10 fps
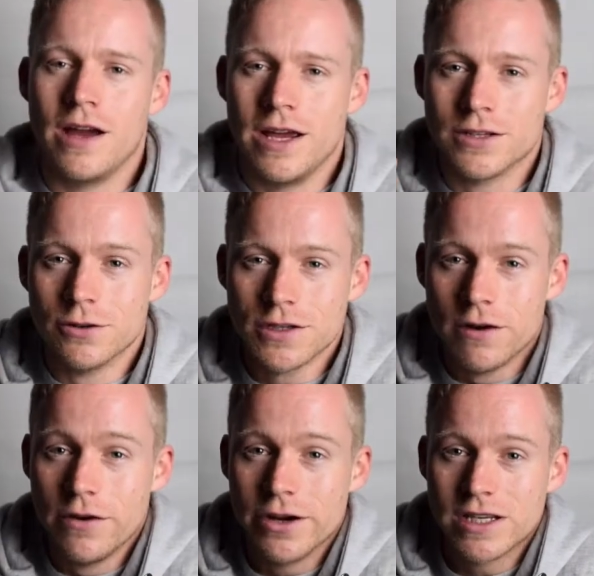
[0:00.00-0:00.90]
It's
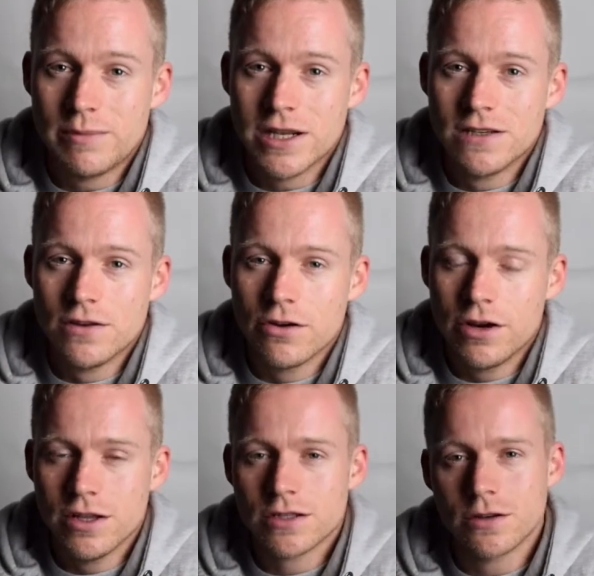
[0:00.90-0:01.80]
also a very expensive
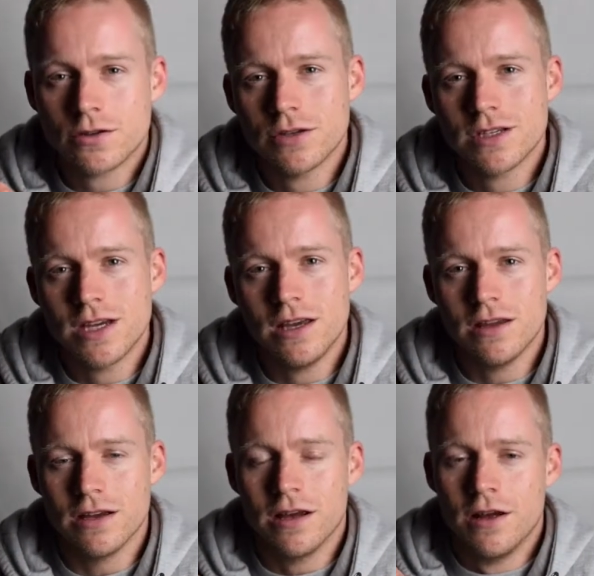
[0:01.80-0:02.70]
ingredient, so it's good to see
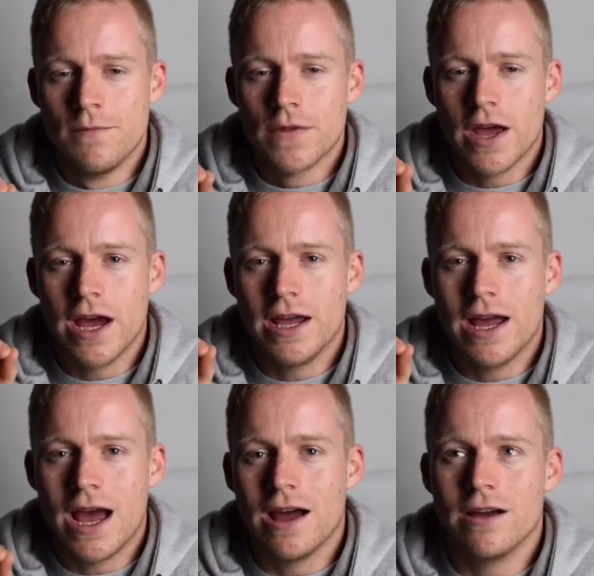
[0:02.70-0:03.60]
that
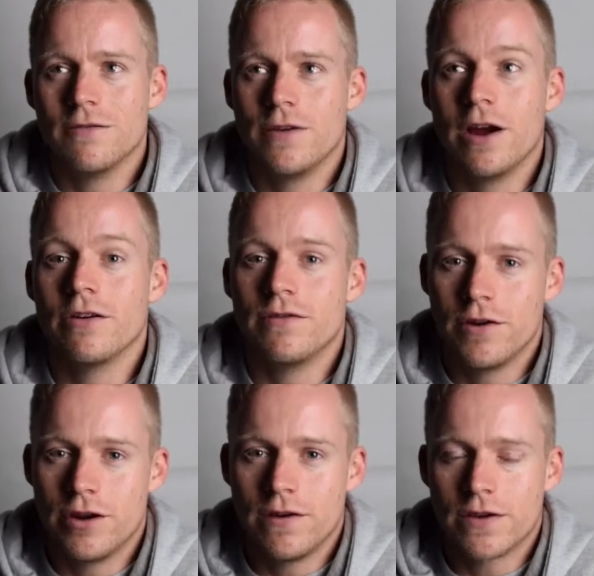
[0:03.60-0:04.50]
a very,
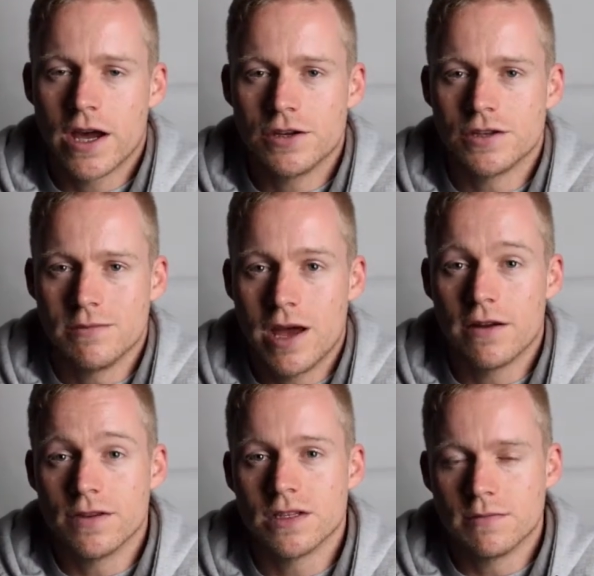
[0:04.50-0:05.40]
very efficacious
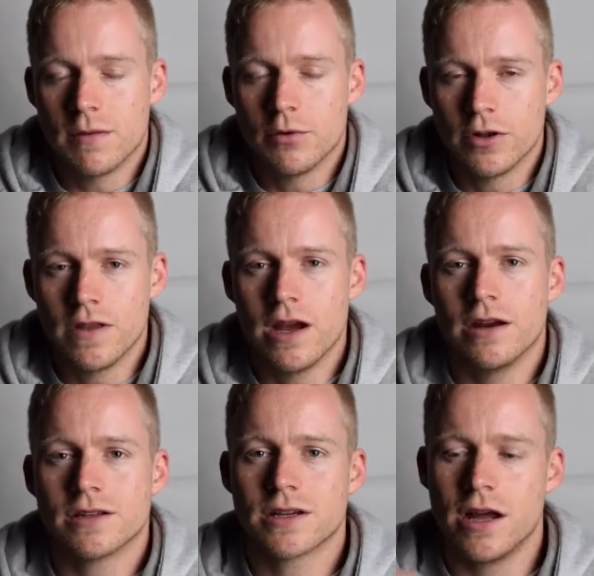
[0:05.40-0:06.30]
amount of this has been put in there,
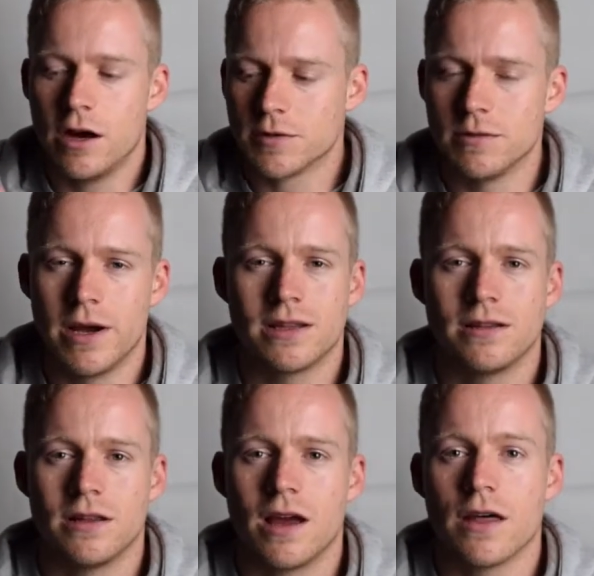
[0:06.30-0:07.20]
and it's going to help to make
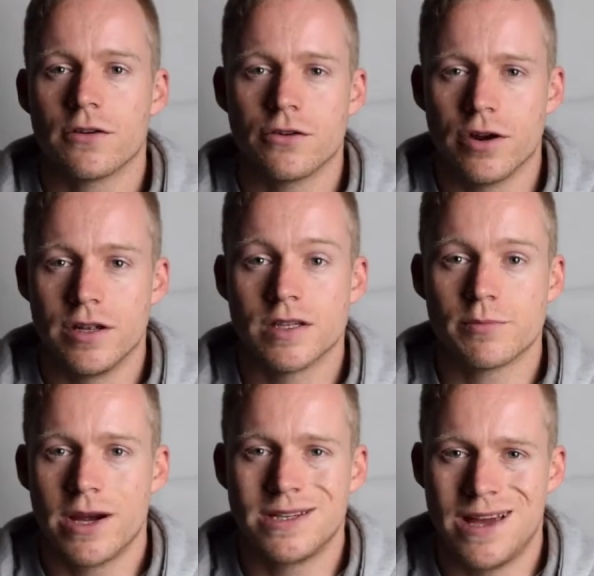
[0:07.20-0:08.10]
the other ingredients
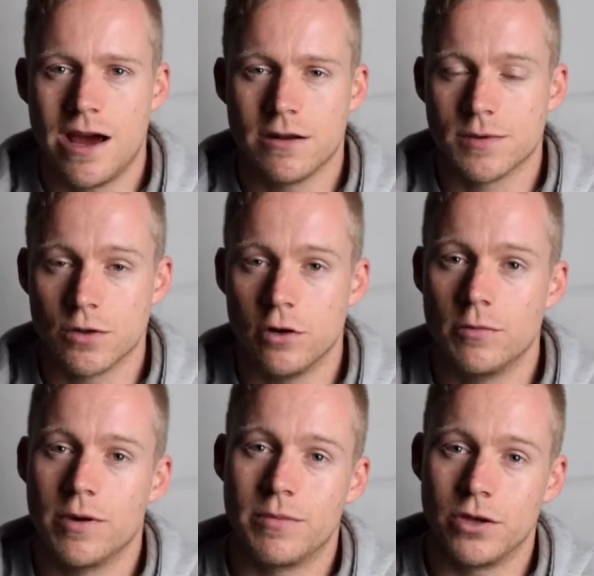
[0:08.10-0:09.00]
break down,
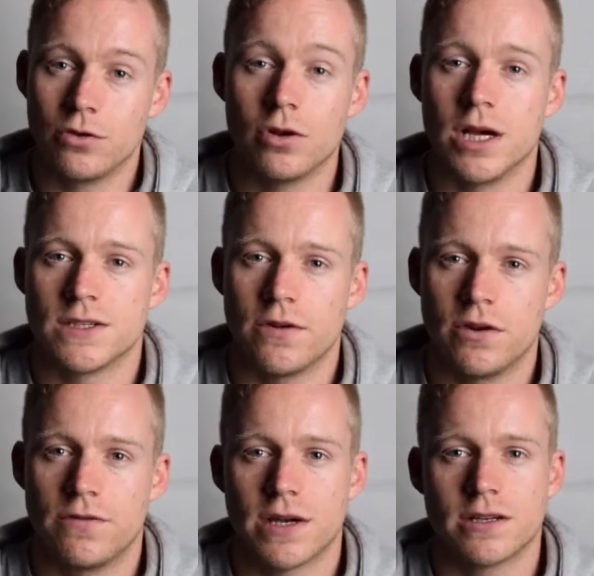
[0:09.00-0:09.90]
absorb, and be utilized
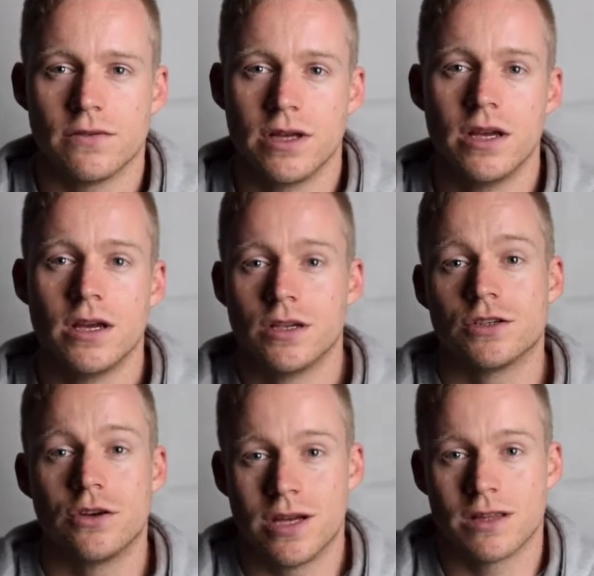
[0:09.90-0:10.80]
very effectively
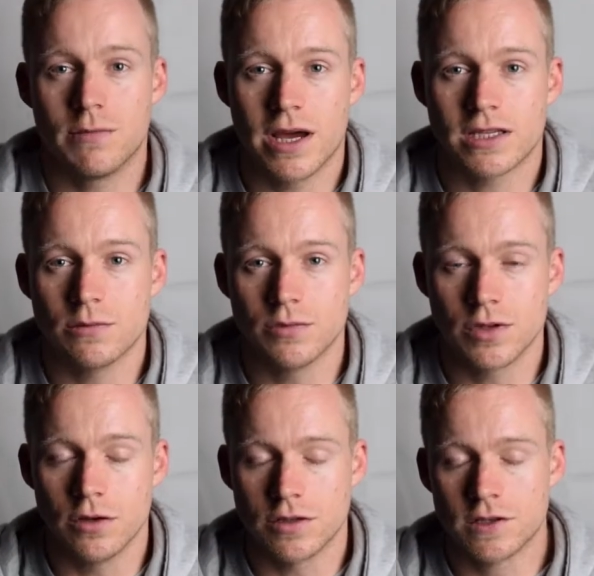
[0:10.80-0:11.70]
so you get the maximum
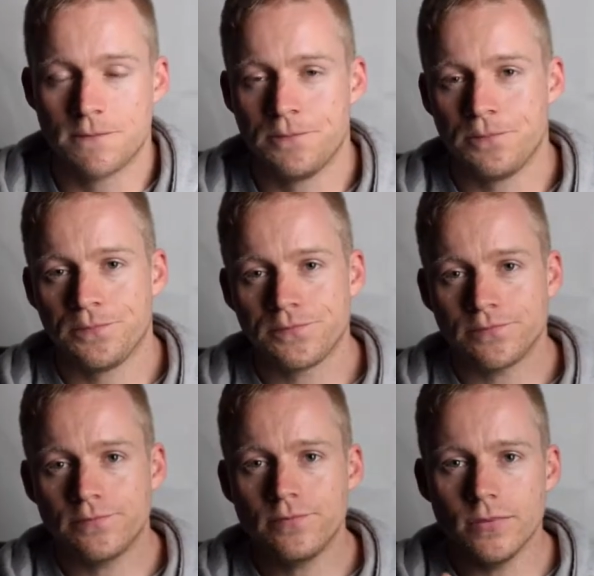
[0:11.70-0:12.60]
results.
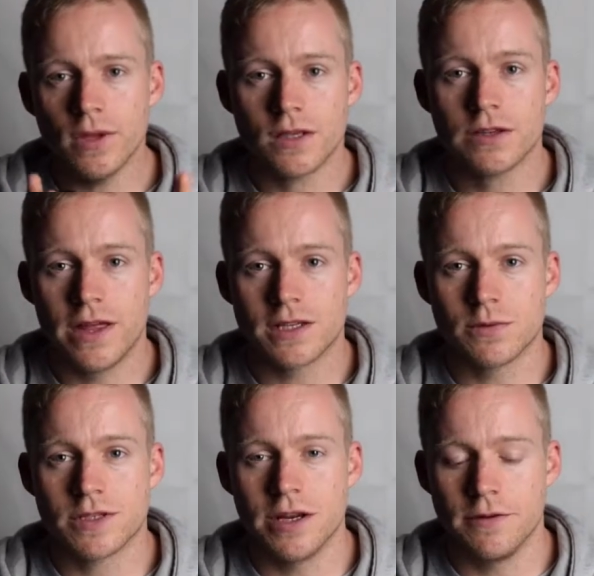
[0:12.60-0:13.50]
So that's
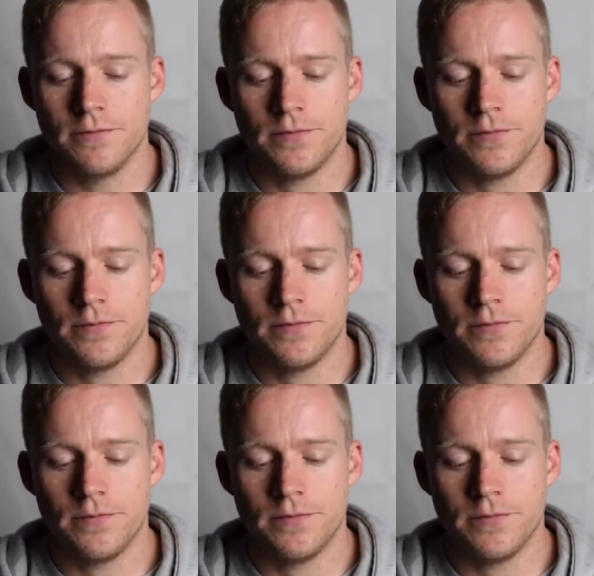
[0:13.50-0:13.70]
what's in it.